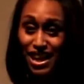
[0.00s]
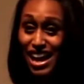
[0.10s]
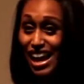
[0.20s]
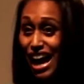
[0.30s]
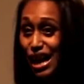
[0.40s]

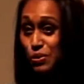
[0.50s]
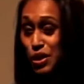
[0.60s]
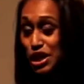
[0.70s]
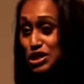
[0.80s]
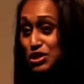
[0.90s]
And I
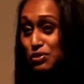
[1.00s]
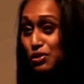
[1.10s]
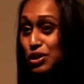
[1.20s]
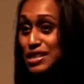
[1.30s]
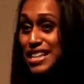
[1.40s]
witnessed
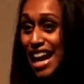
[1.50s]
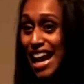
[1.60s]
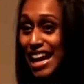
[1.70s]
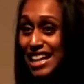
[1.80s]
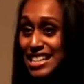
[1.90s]

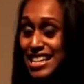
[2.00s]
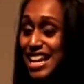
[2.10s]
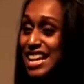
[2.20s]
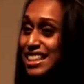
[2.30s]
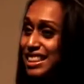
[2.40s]
firsthand
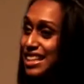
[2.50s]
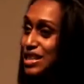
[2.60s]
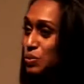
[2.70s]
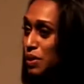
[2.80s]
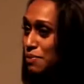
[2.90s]
that
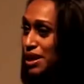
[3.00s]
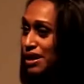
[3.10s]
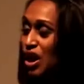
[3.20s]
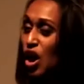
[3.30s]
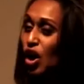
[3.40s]
these women
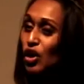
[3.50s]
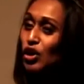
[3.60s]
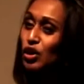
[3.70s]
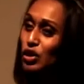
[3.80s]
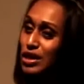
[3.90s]
are
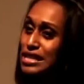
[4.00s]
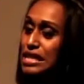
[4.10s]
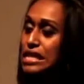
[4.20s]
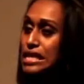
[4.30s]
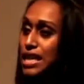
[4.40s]

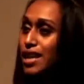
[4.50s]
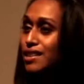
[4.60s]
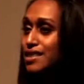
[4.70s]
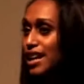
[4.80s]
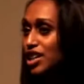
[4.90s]
earnestly seeking
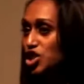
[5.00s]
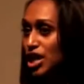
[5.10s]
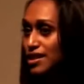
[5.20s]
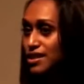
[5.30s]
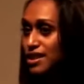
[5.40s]
second
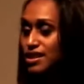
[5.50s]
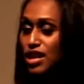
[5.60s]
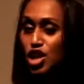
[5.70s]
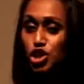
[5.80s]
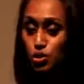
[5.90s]
chances
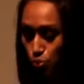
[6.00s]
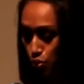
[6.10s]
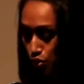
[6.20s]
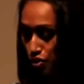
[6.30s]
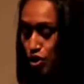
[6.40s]
to
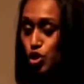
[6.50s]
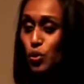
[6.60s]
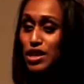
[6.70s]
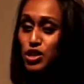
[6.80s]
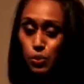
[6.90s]
prove their
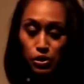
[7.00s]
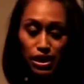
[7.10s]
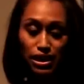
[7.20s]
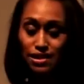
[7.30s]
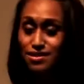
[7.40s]

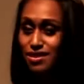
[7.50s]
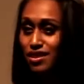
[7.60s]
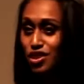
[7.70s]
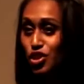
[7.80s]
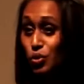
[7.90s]
trustworthiness
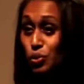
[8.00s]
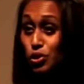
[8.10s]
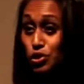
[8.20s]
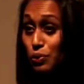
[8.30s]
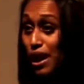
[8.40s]
to the
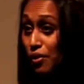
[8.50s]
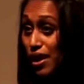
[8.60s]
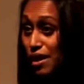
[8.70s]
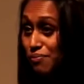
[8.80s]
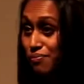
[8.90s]
world around
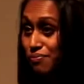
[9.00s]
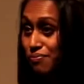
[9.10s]
them.